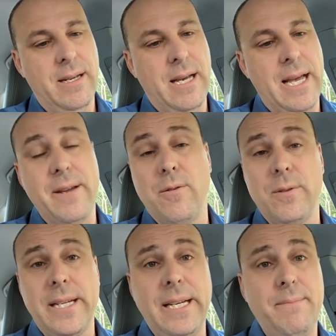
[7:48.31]
I
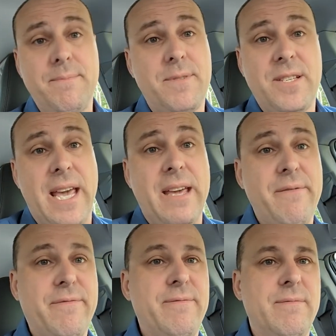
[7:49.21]
only
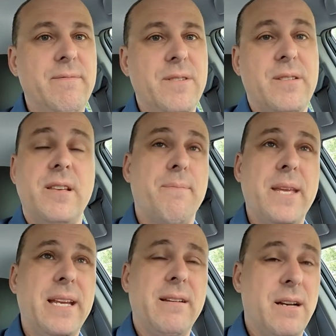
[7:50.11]
save
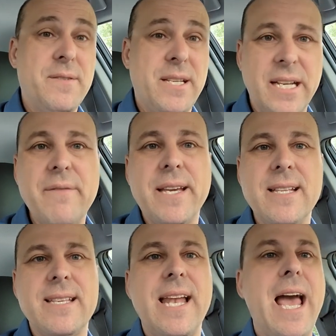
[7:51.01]
something of
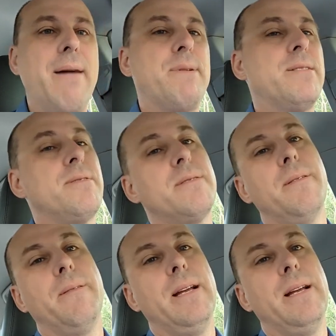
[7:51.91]
significance that happens.